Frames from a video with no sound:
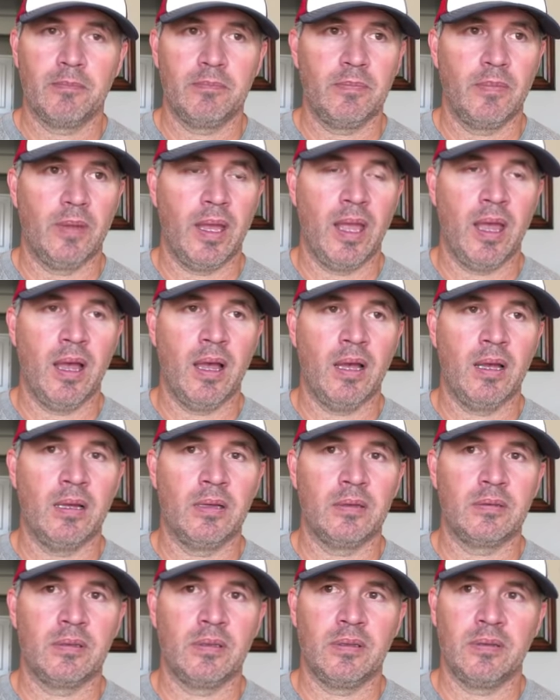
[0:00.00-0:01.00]

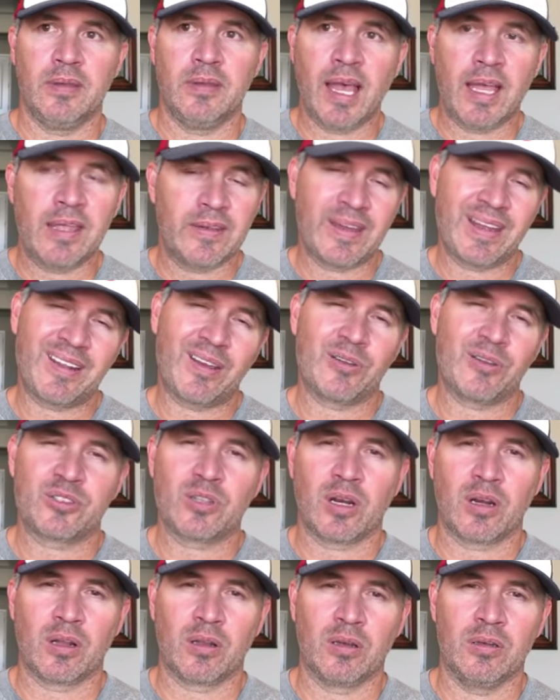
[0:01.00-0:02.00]
Now you got to go
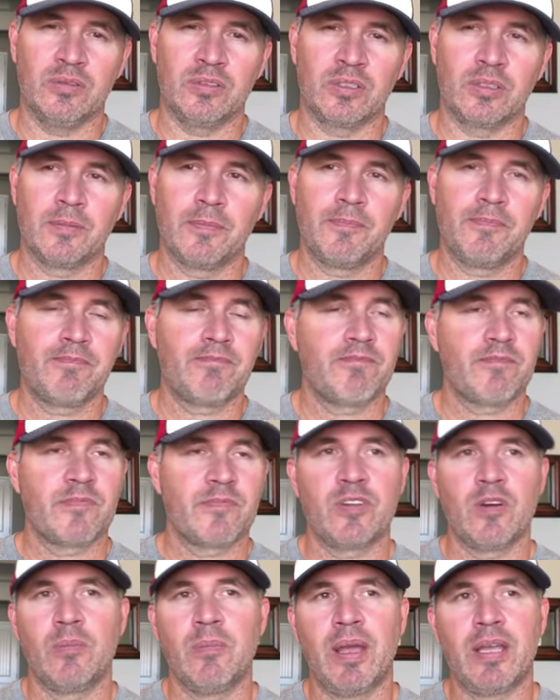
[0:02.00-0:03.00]
start all over.
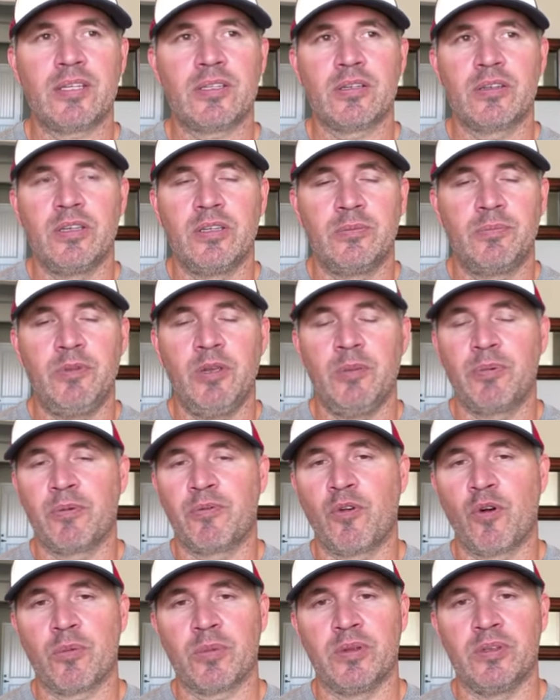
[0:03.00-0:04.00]
So make sure you
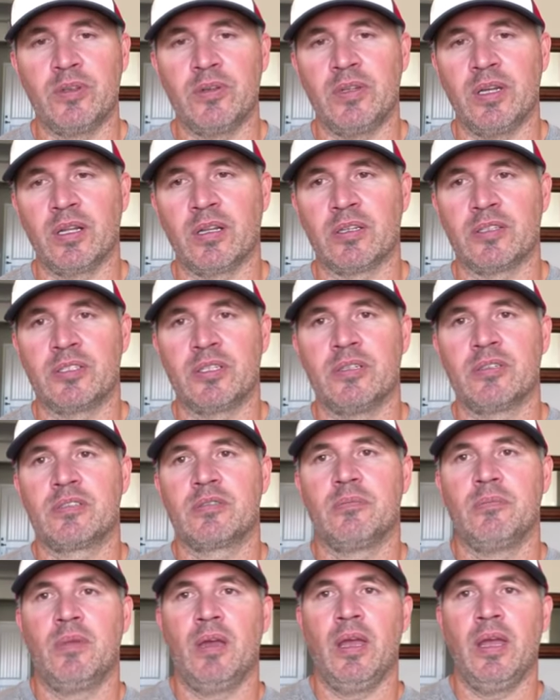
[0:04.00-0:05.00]
perform the due diligence
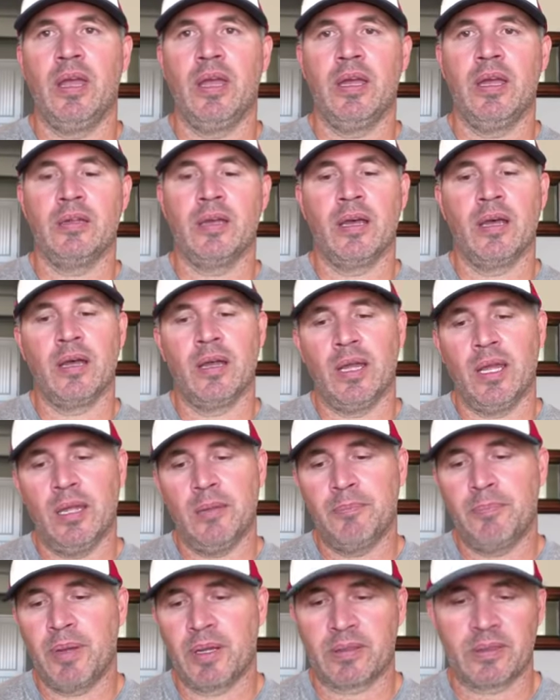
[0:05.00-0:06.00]

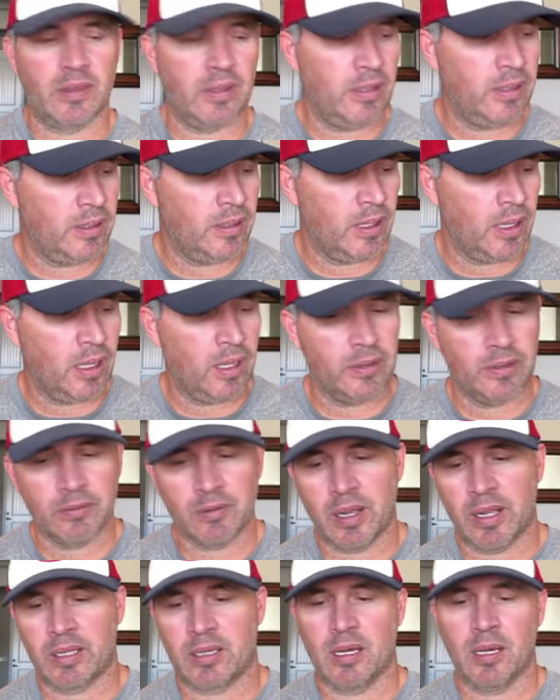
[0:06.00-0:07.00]
and pick the
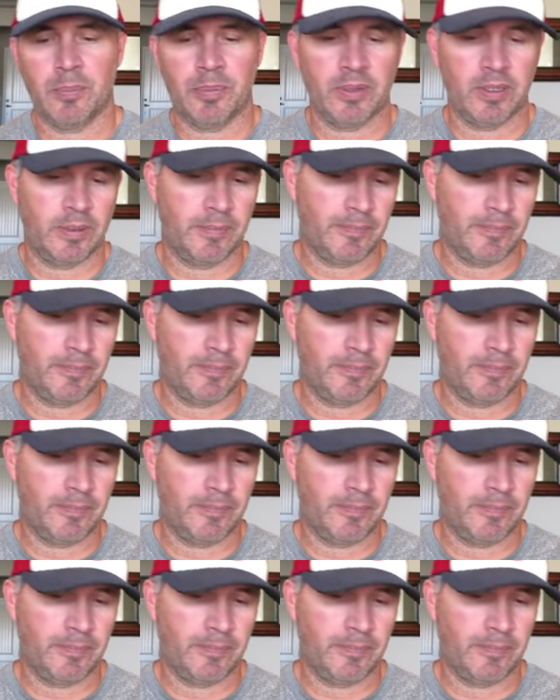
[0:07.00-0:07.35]
right company.